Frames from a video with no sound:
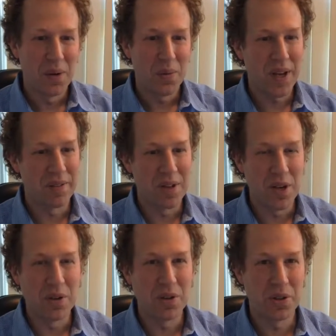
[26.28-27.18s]
we have
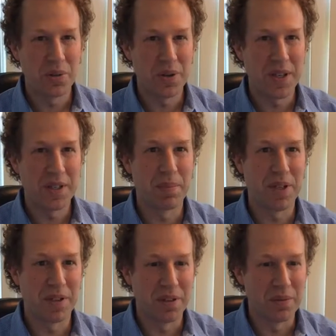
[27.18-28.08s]
no choice
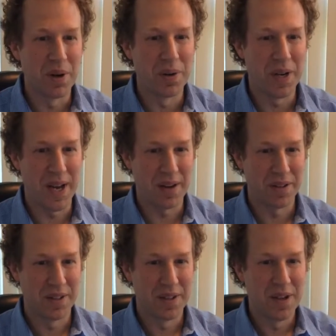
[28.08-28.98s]
but to throw it
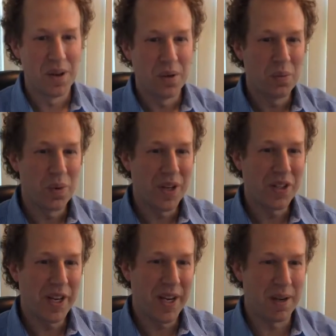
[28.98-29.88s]
out. What a
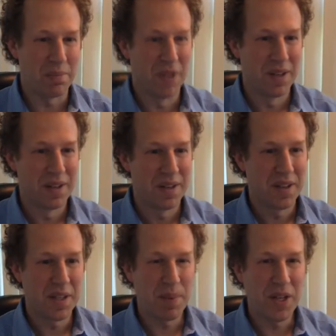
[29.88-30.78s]
shame,
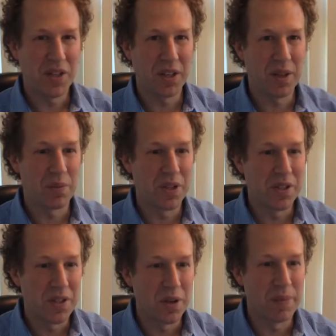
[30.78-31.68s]
especially with
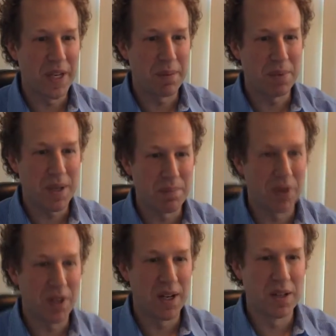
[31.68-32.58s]
so many
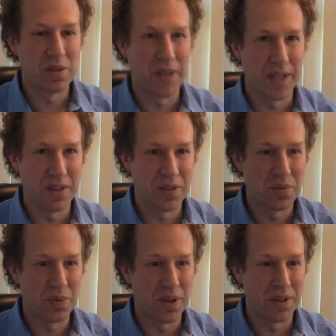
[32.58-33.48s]
people hungry in
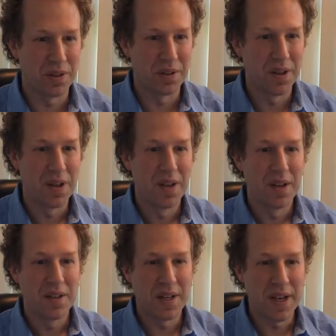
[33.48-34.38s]
this world,
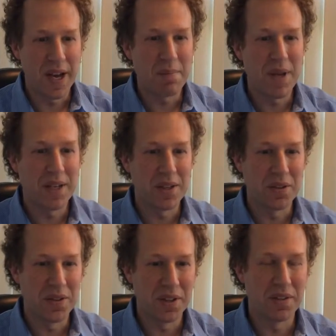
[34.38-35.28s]
to not make
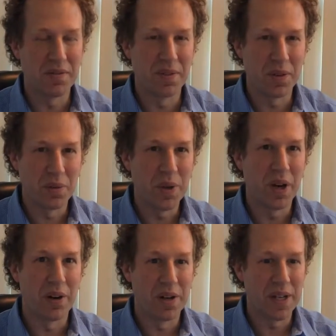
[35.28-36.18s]
use of the food we
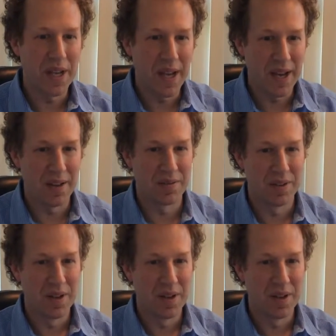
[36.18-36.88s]
already have.